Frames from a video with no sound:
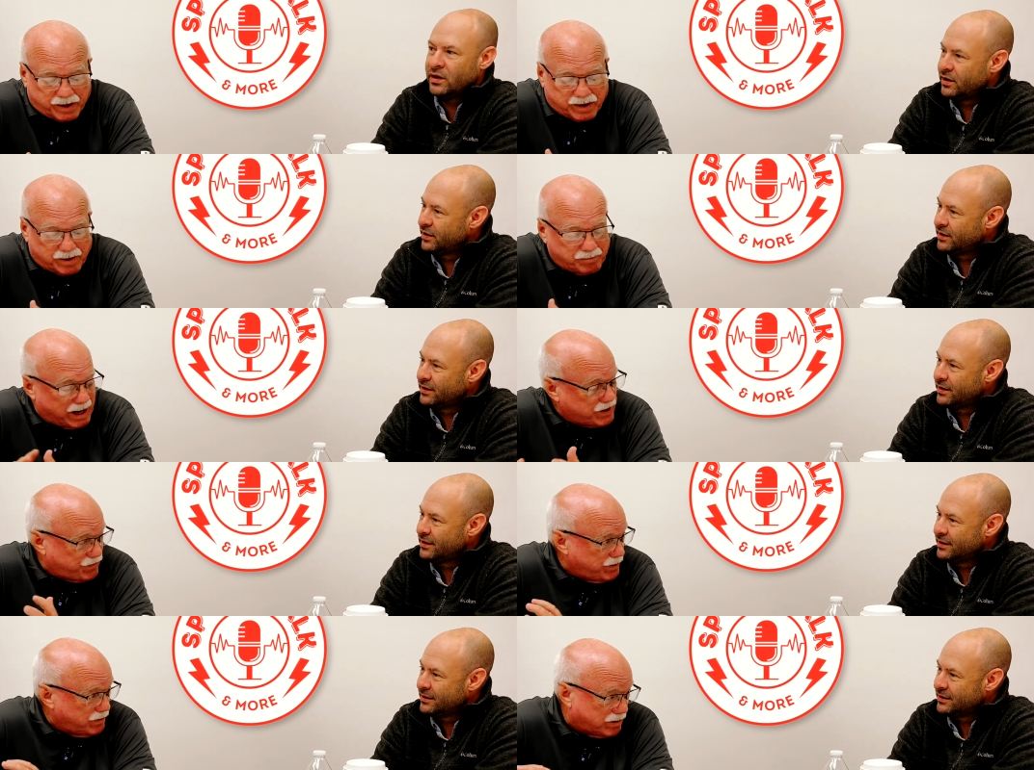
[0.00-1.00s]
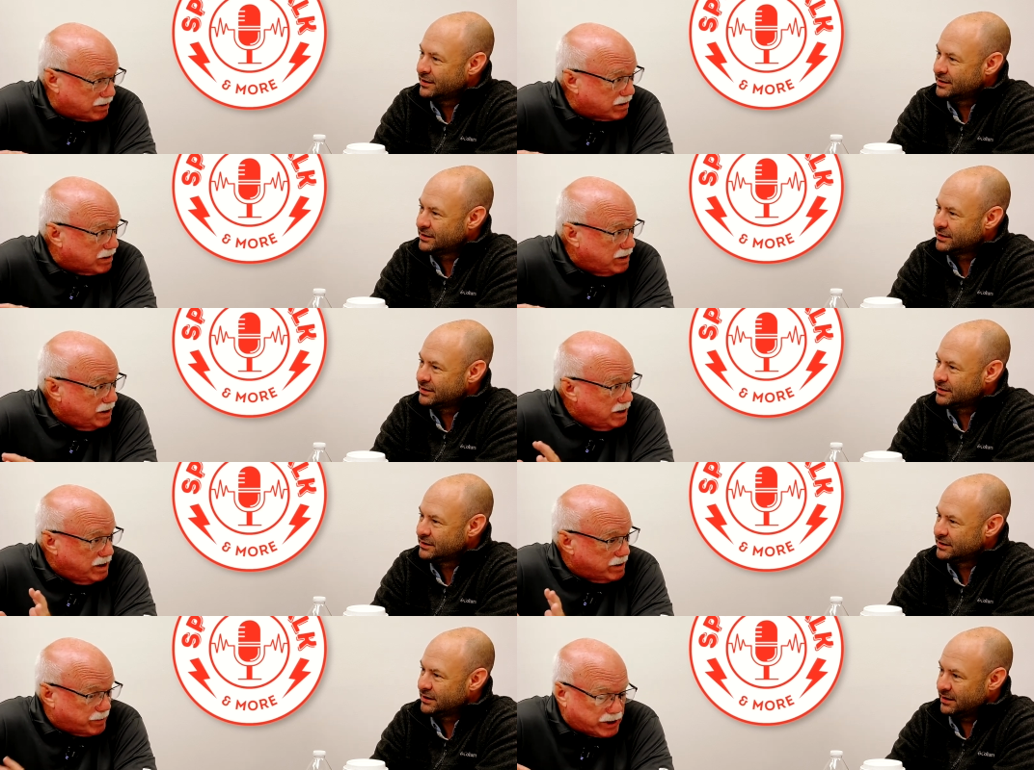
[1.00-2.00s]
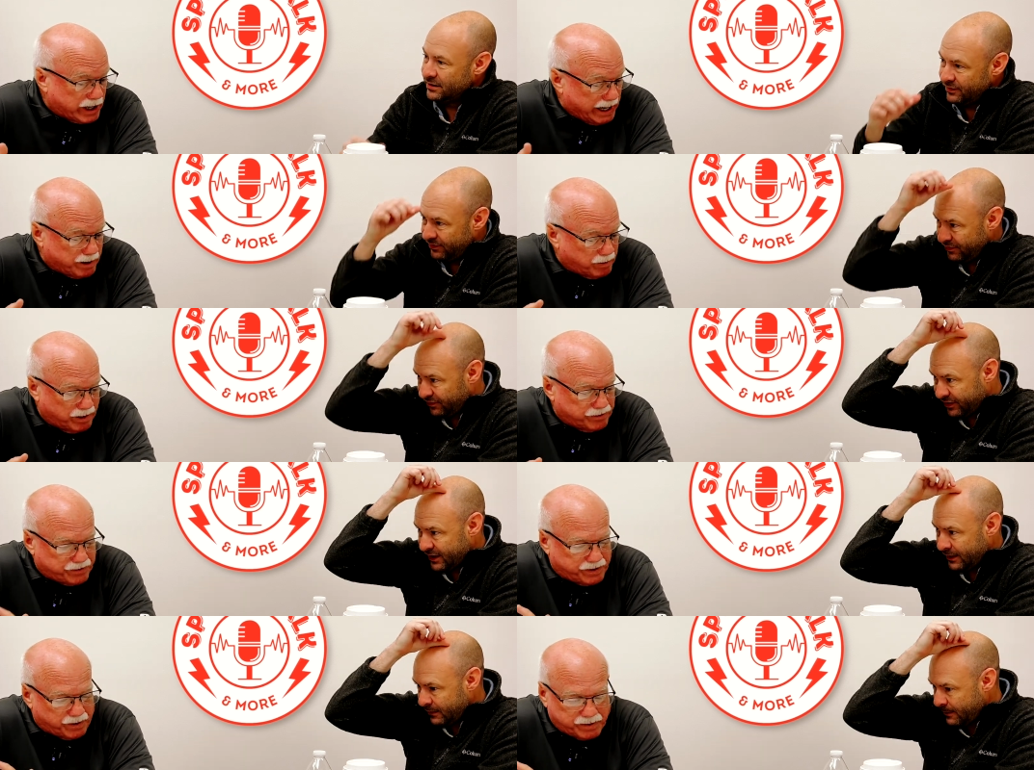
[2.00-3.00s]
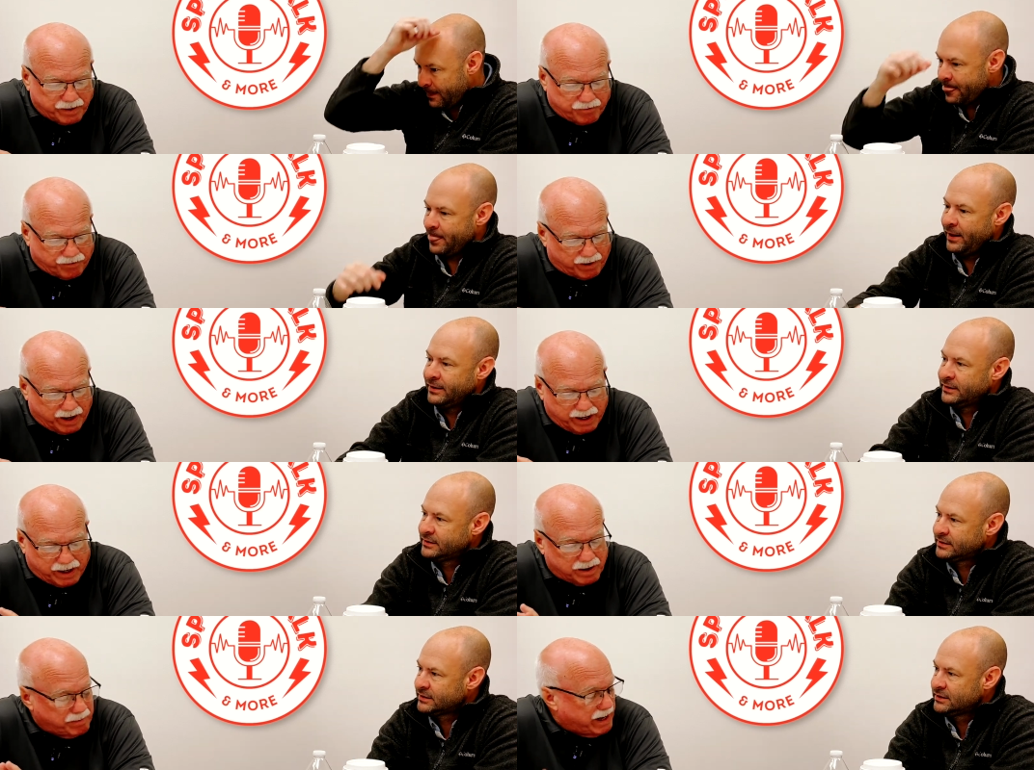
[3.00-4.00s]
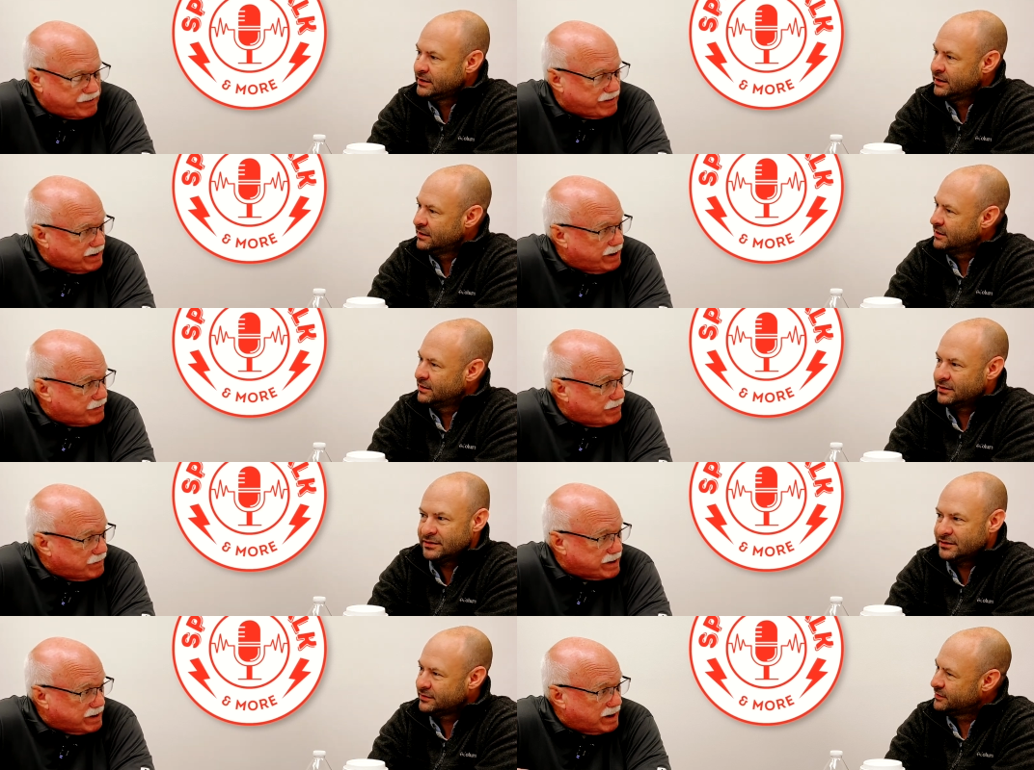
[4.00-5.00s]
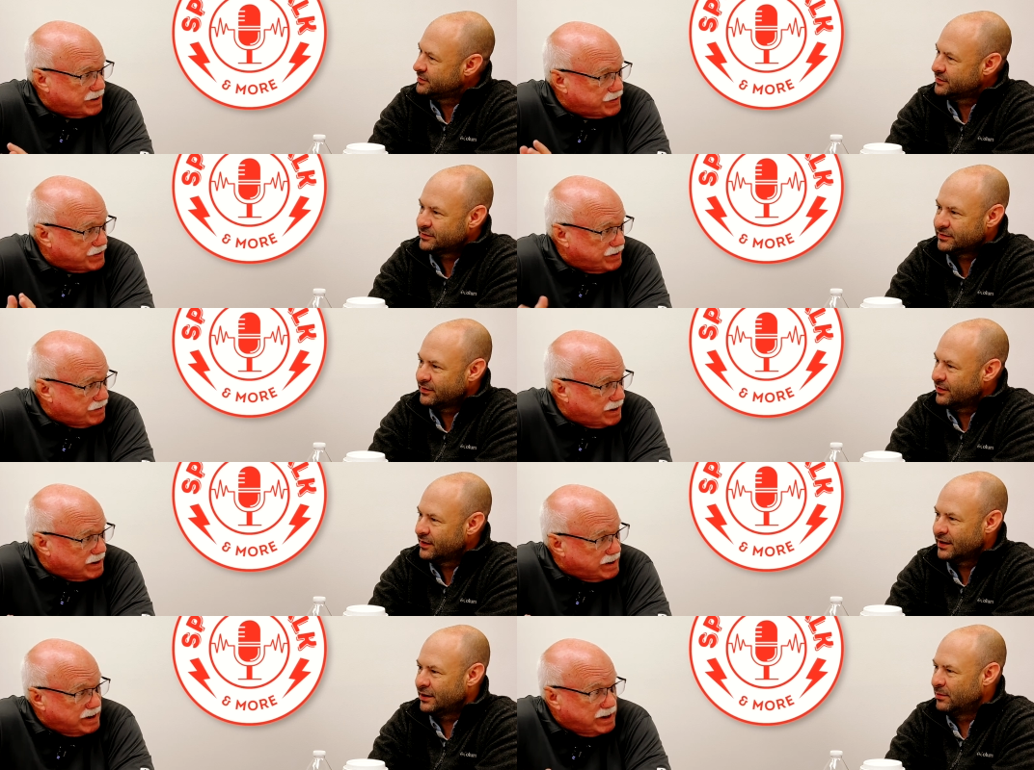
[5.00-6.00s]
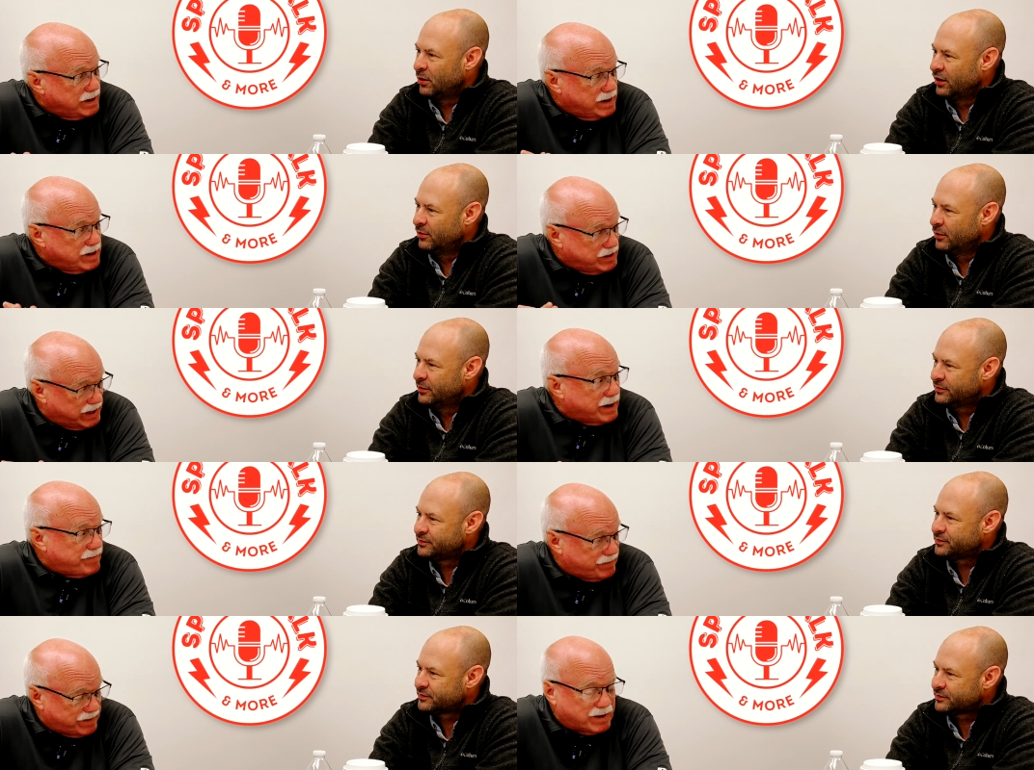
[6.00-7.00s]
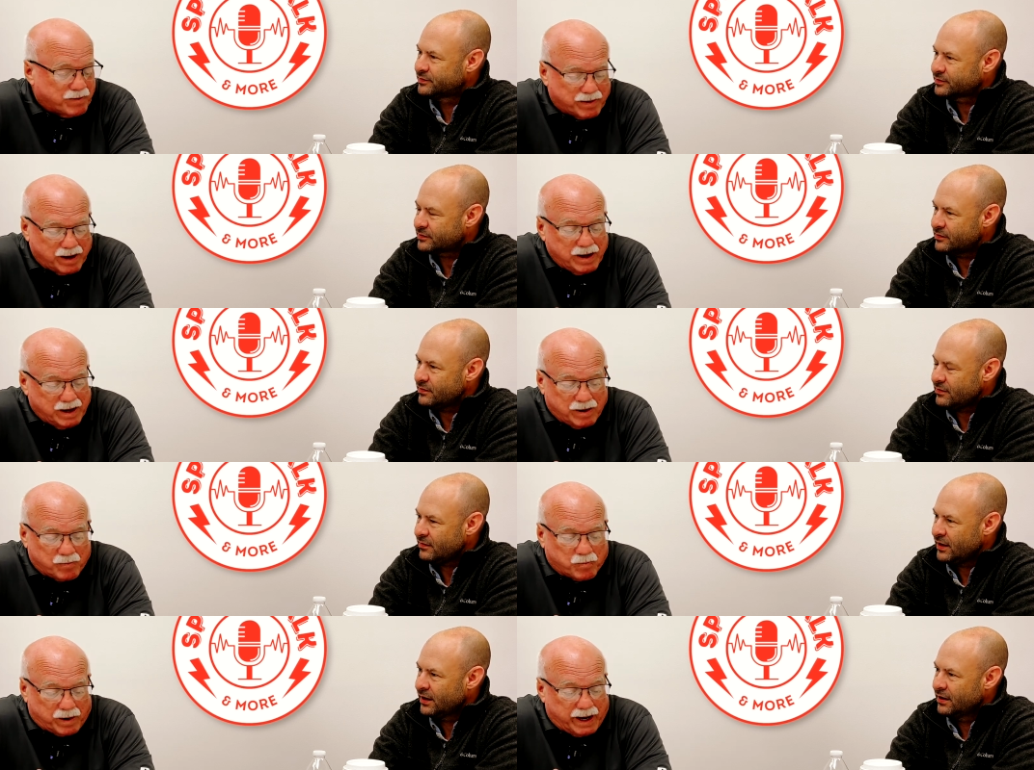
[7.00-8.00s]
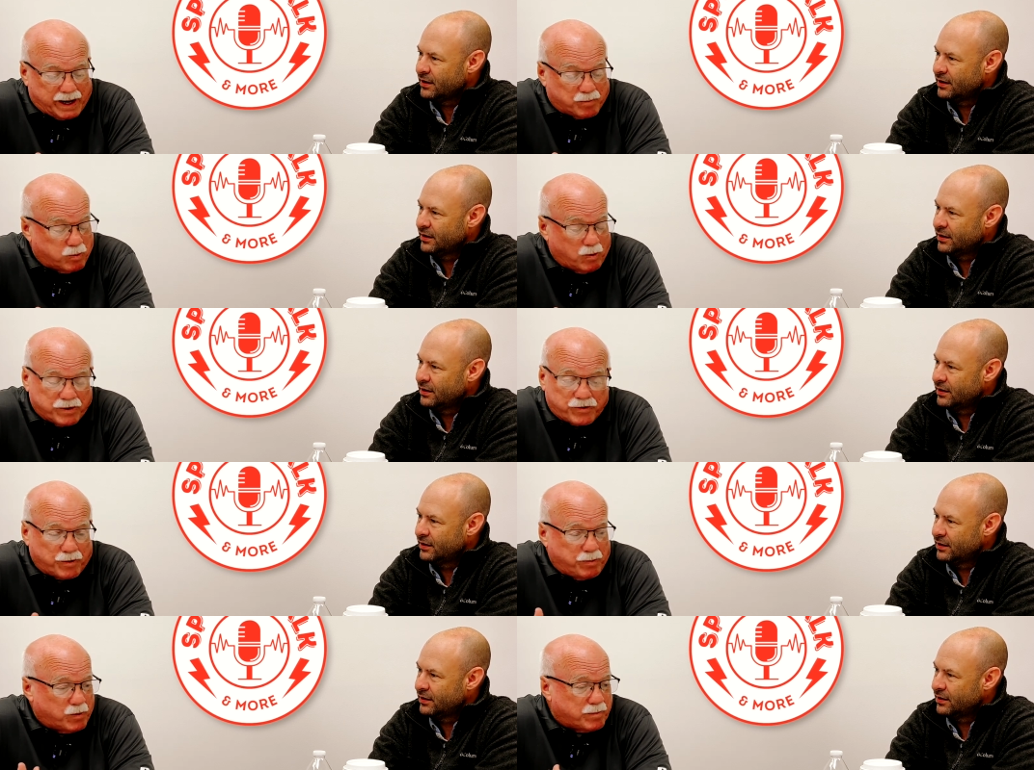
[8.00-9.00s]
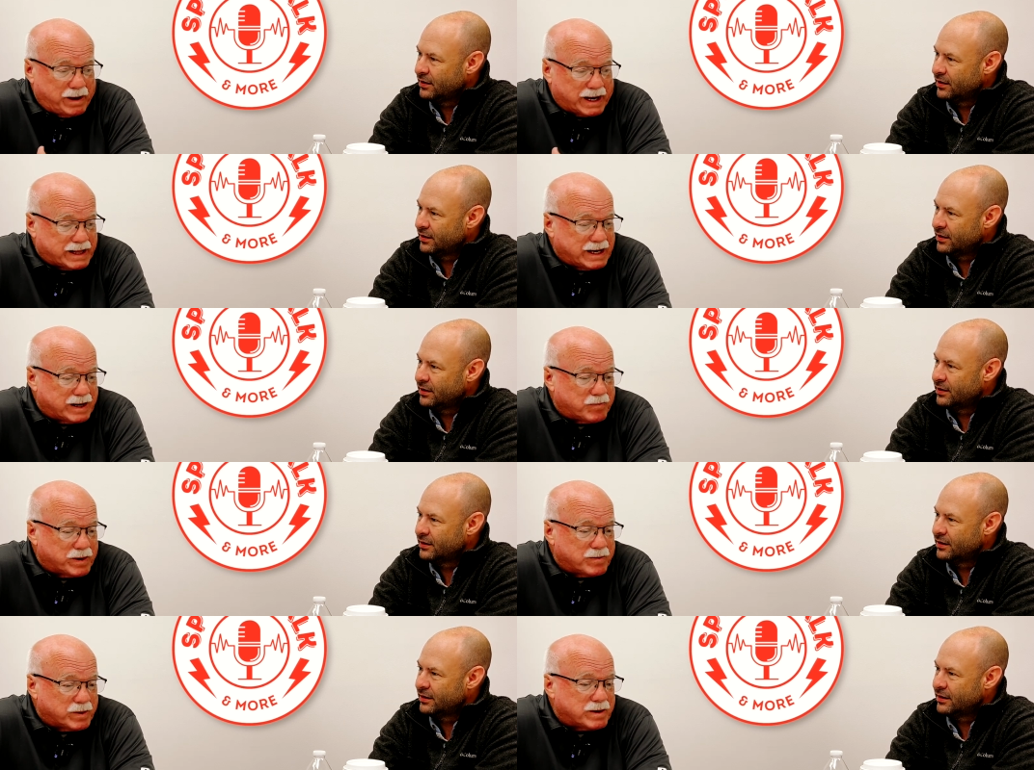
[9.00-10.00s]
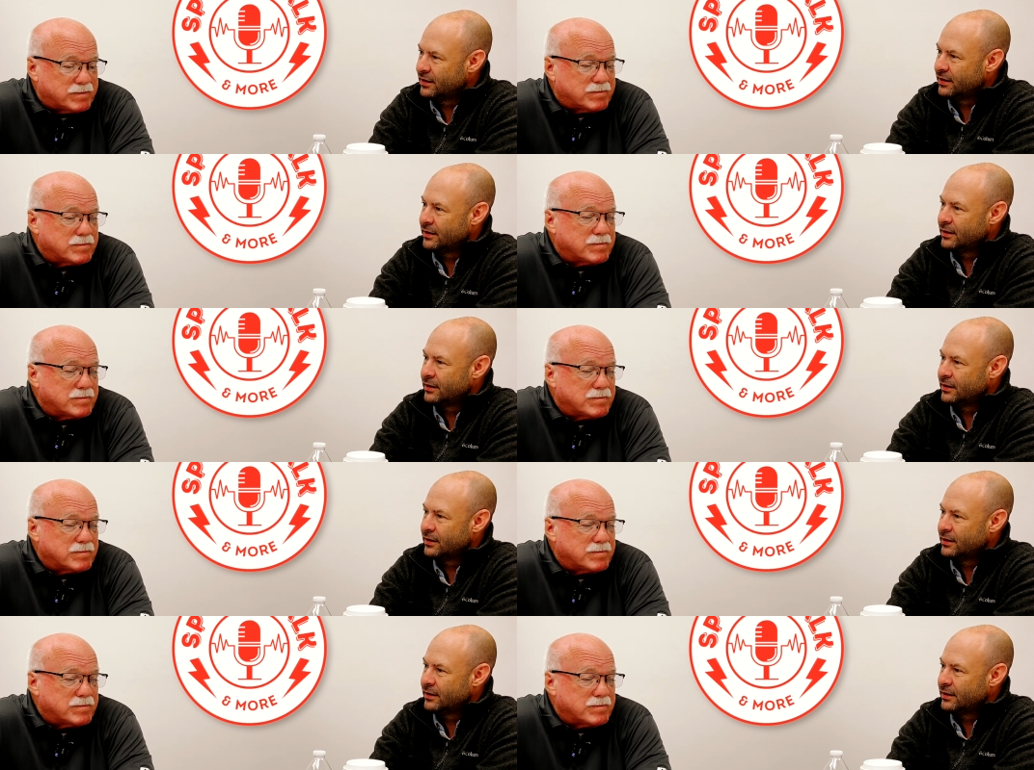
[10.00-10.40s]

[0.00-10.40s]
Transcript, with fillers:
Speaker 1: Uh, Max Fugler, the Bricada brothers, Tony and Frank, uh, Manson Nelson went to LSU. Uh, Unbelievable. Yeah, it, and boy, the support back then when when